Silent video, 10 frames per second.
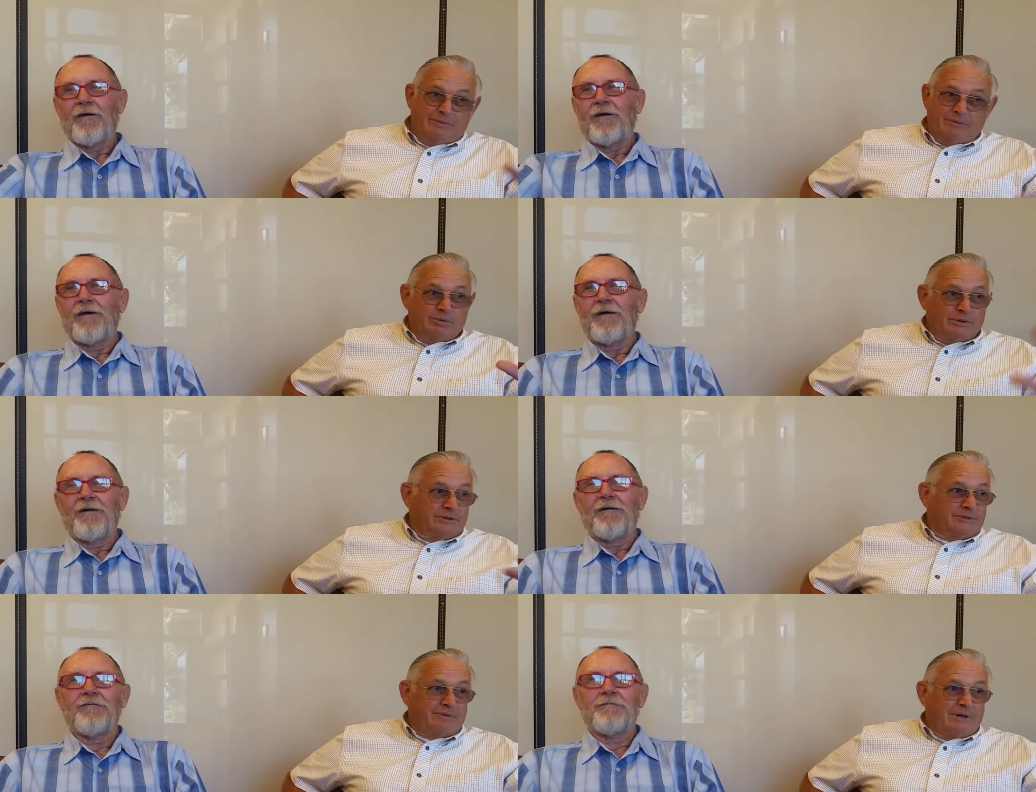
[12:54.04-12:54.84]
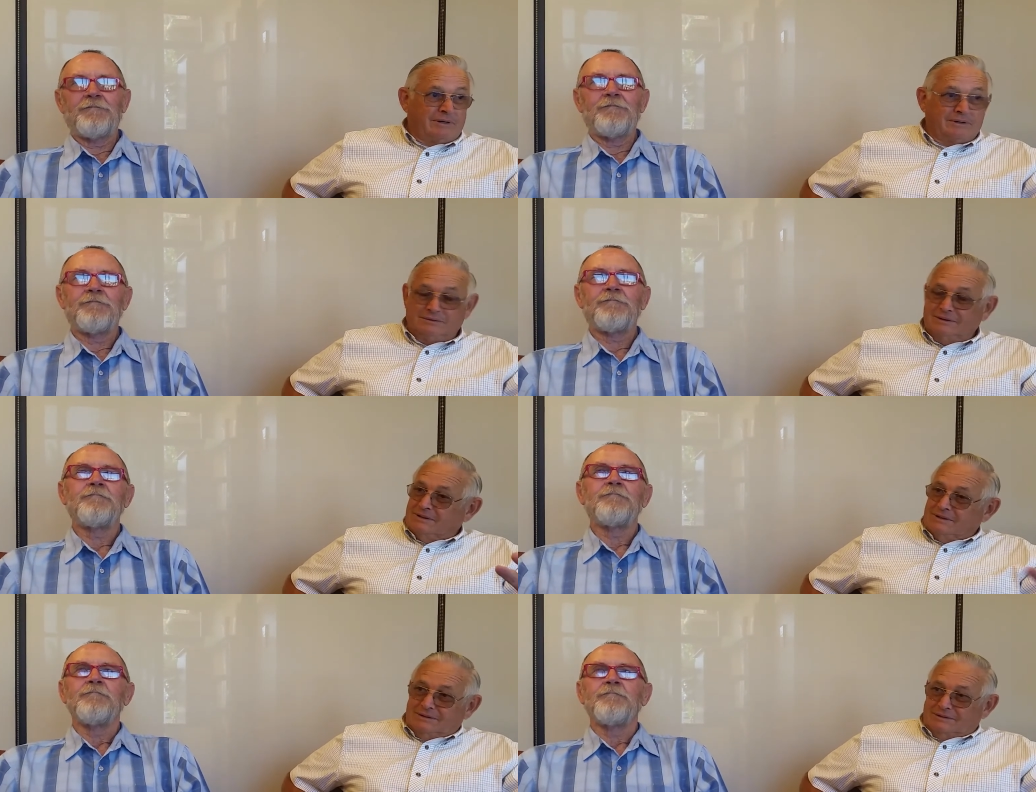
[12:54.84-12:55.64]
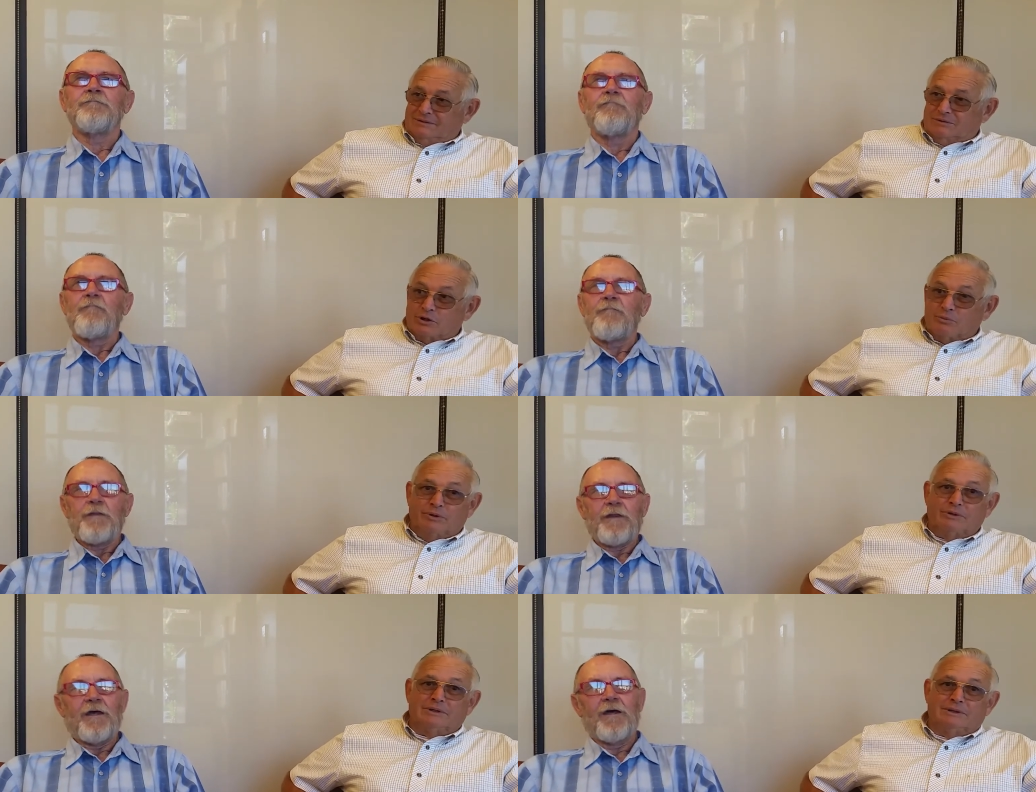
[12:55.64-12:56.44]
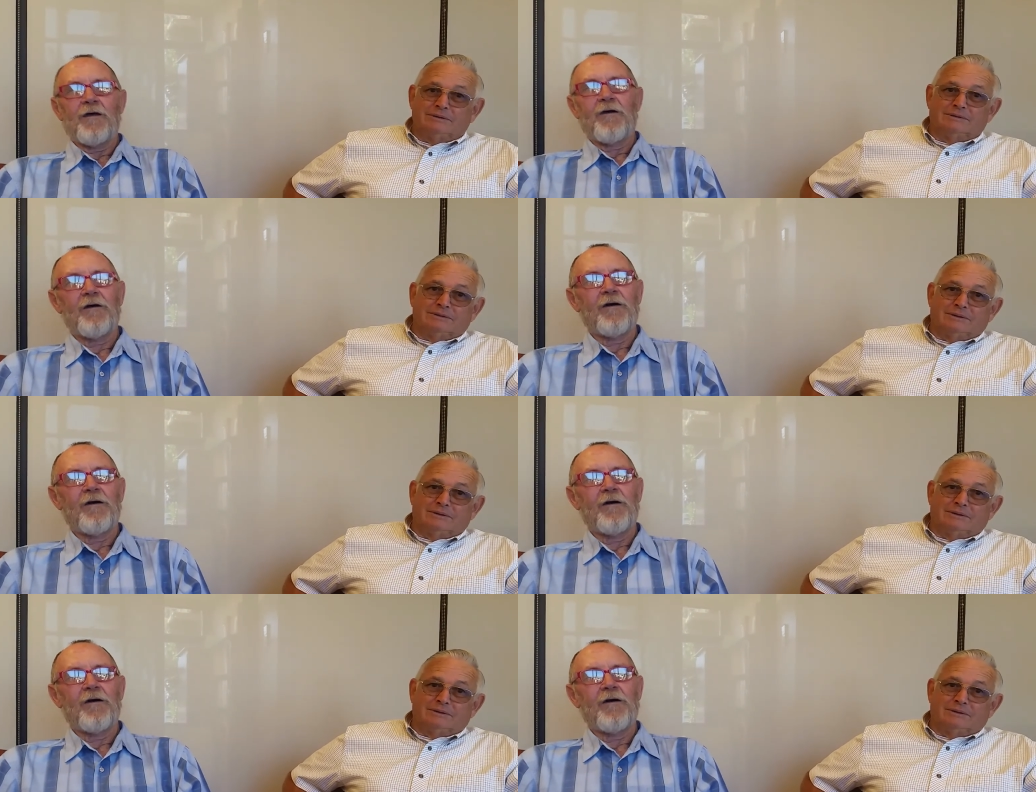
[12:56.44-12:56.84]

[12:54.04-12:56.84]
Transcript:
Speaker 1: I mean, police, fire, mm-hmm. you know, the community.